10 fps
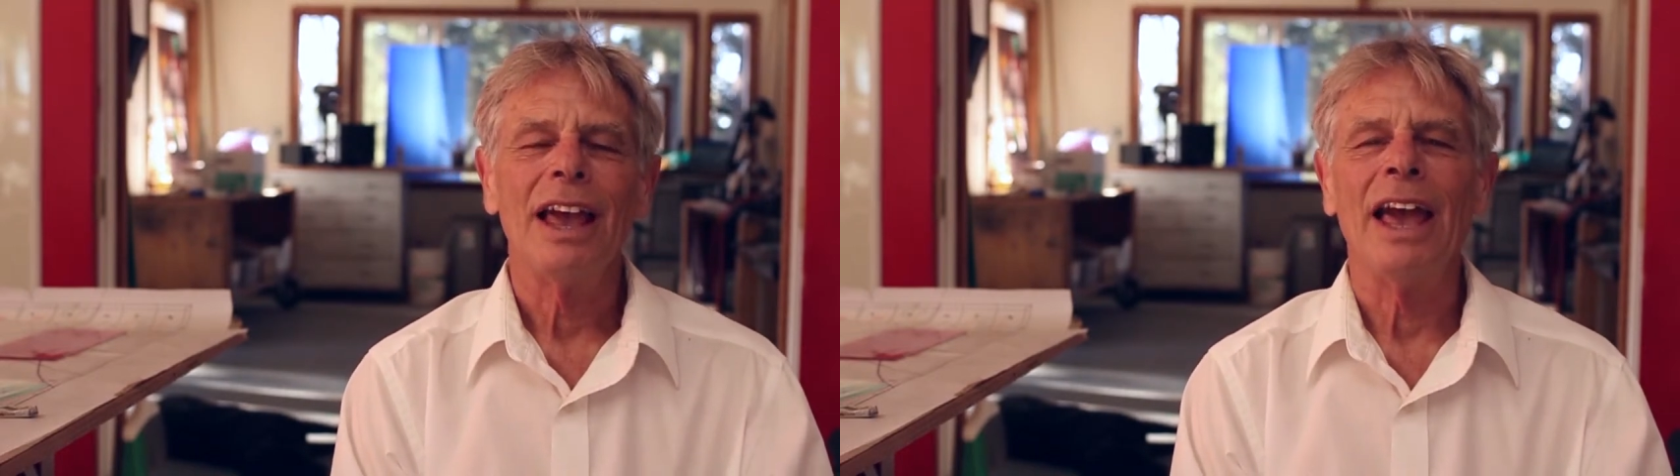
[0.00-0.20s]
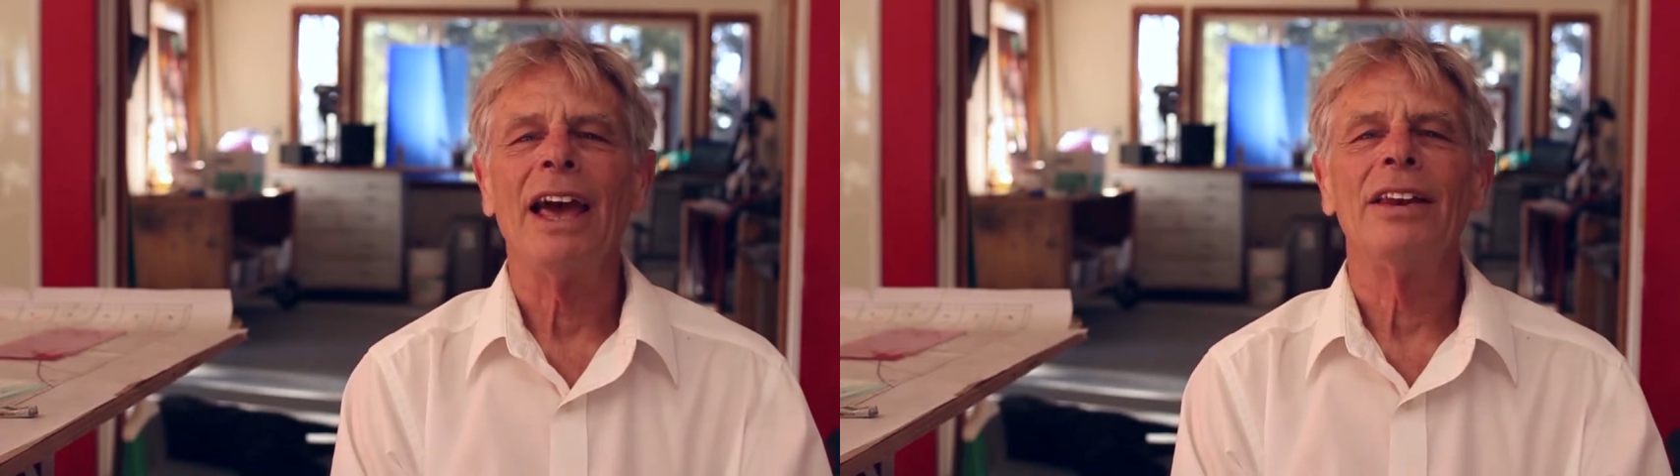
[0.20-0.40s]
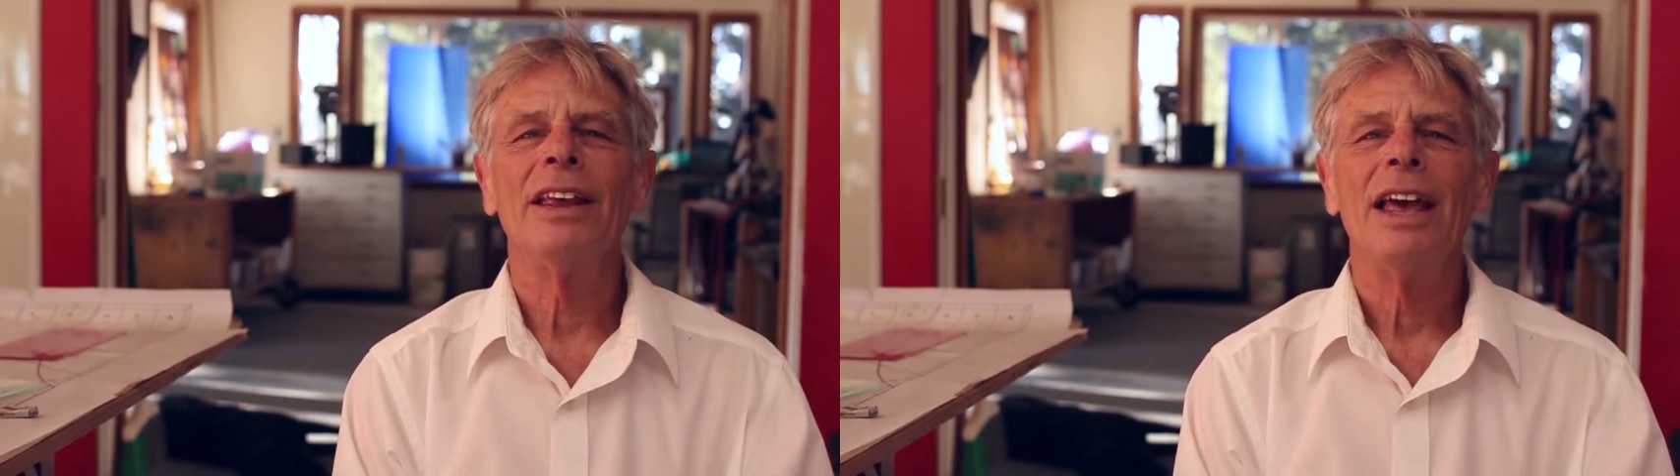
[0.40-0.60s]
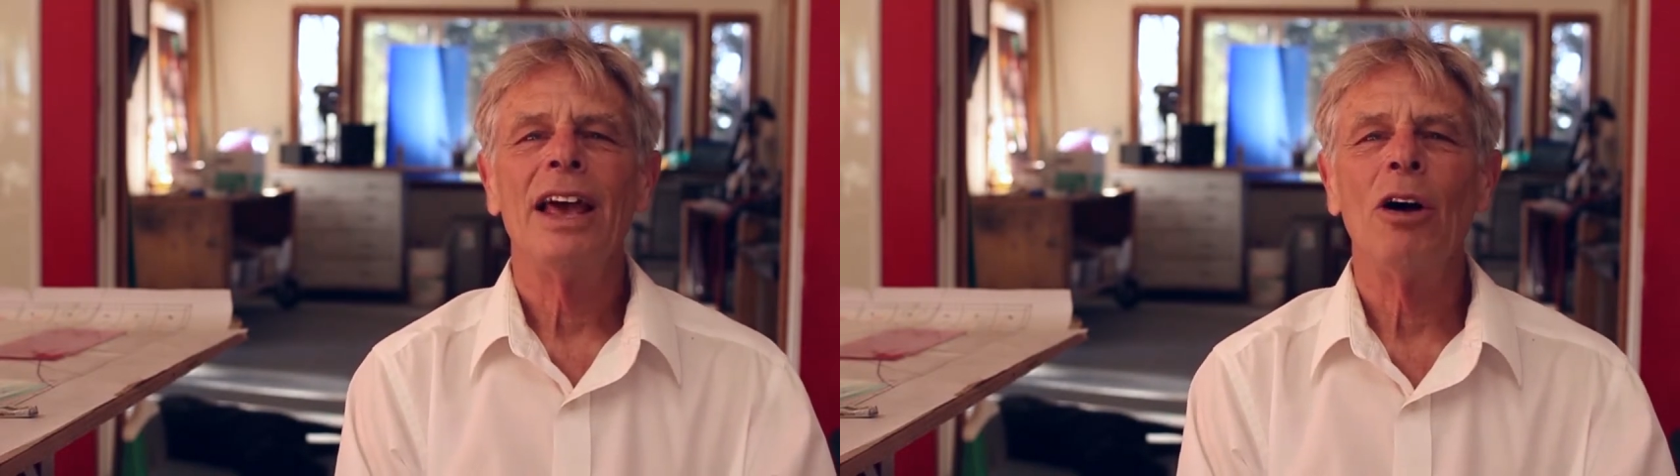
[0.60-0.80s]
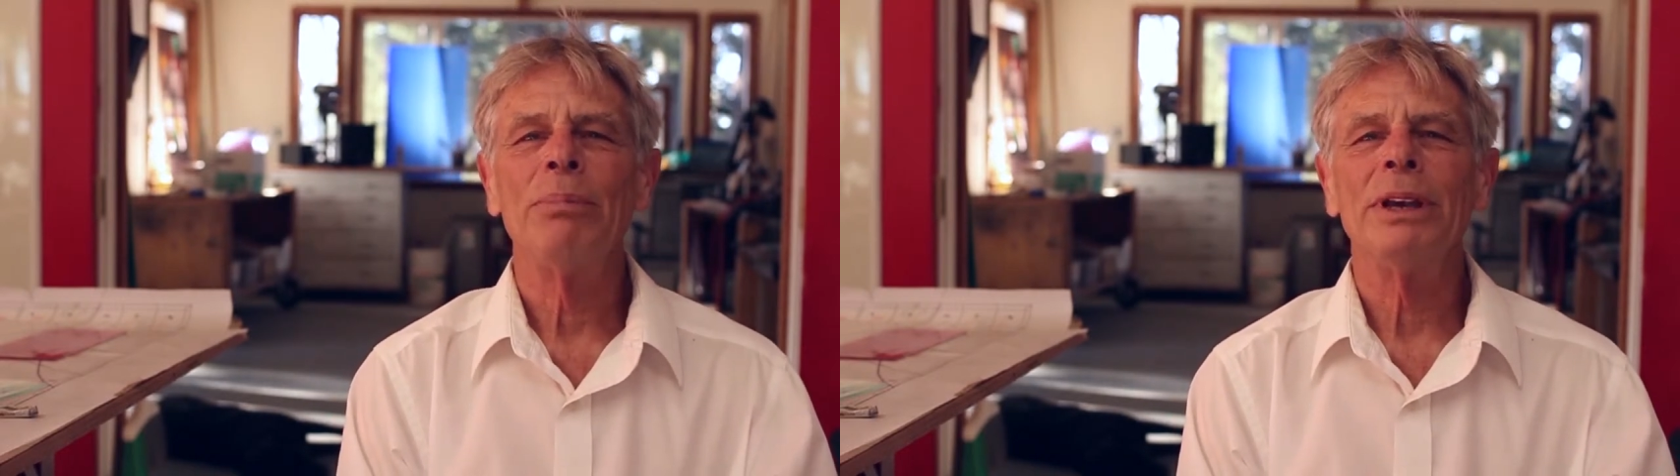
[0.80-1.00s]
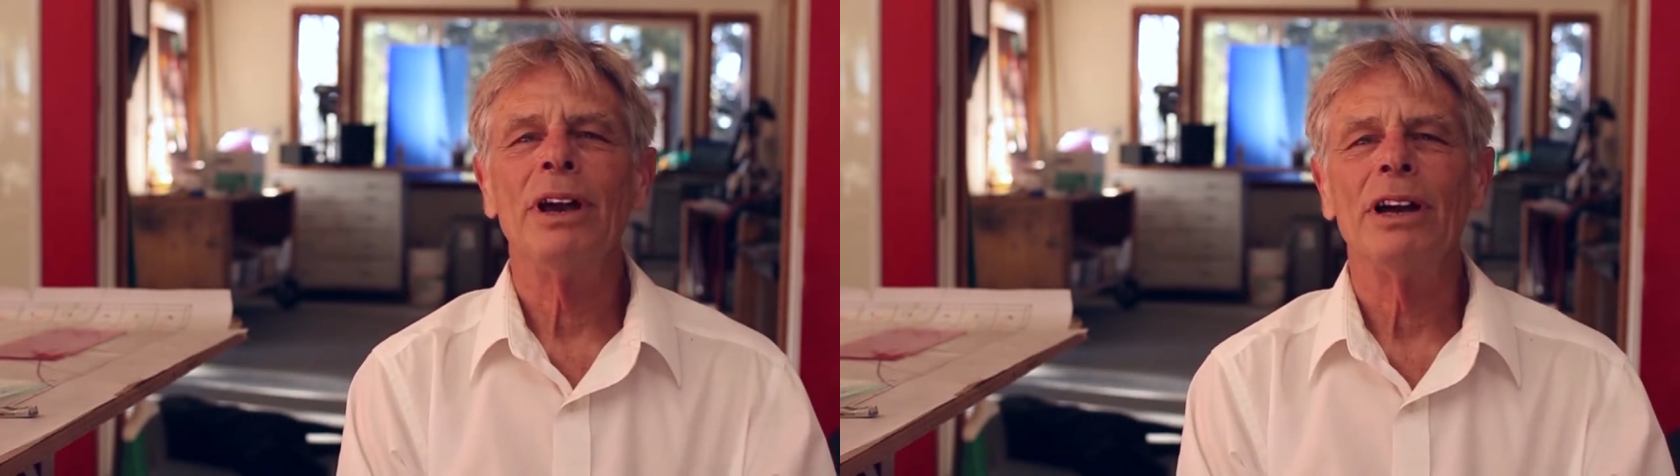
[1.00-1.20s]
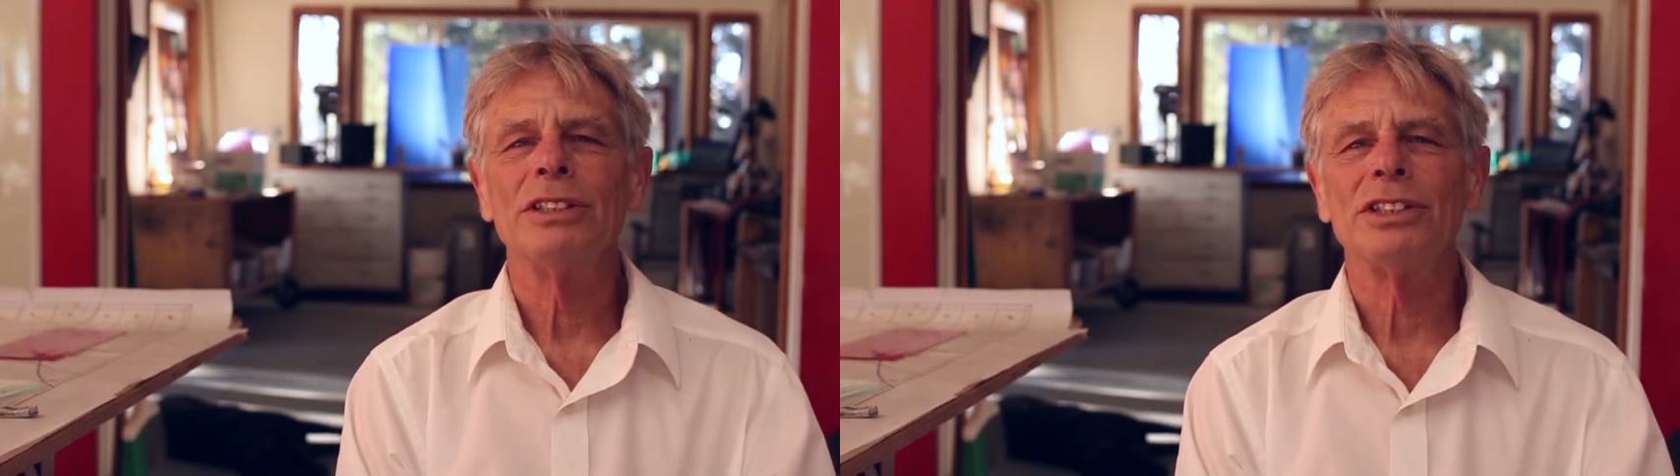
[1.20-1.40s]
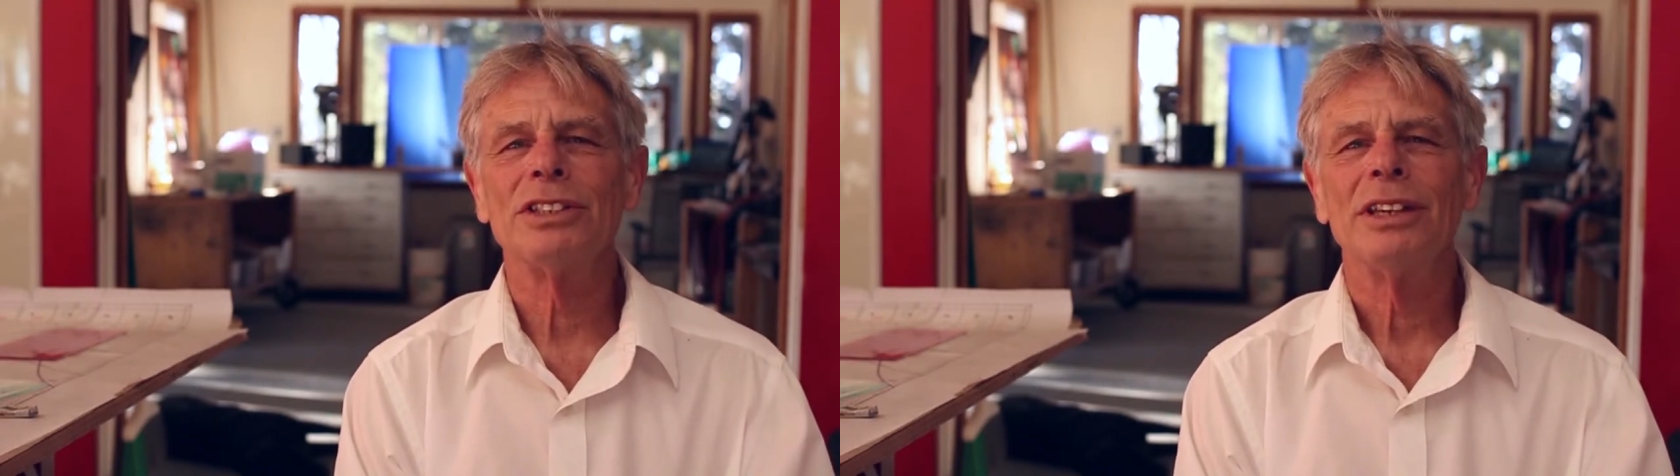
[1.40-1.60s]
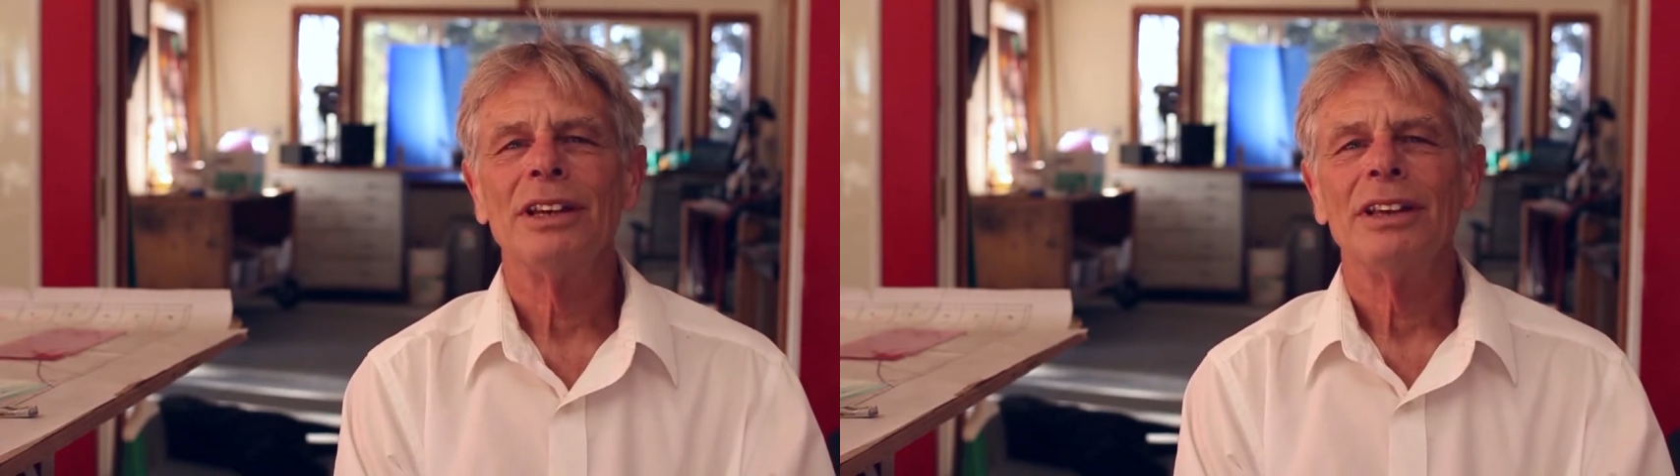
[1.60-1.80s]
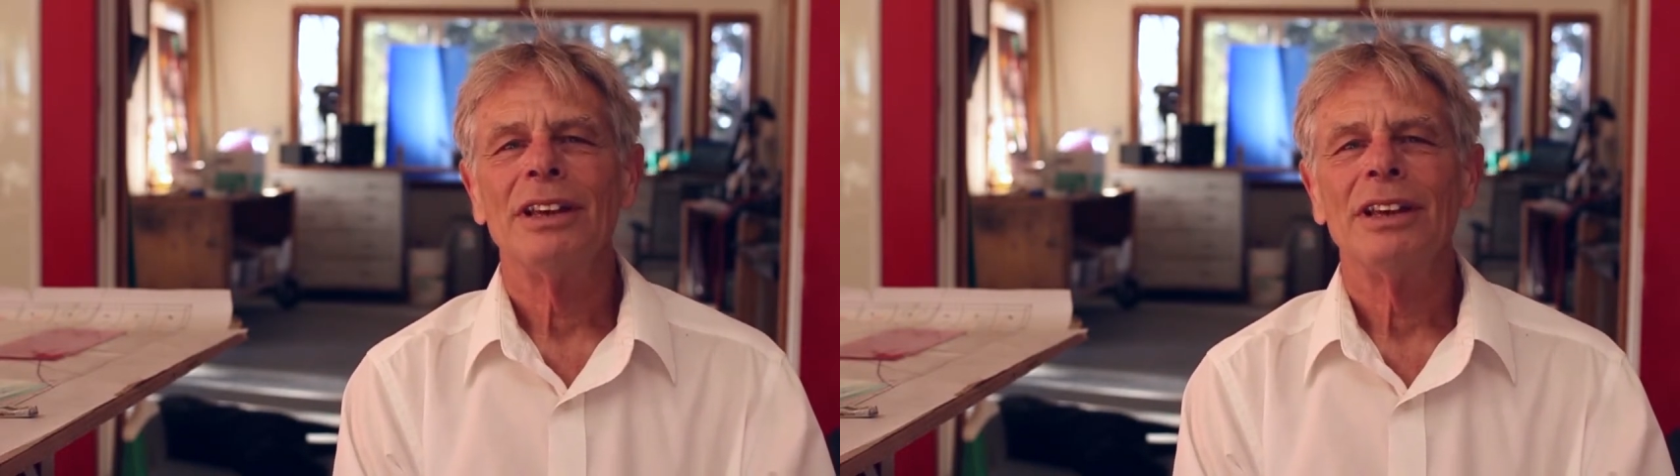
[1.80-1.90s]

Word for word: and helping us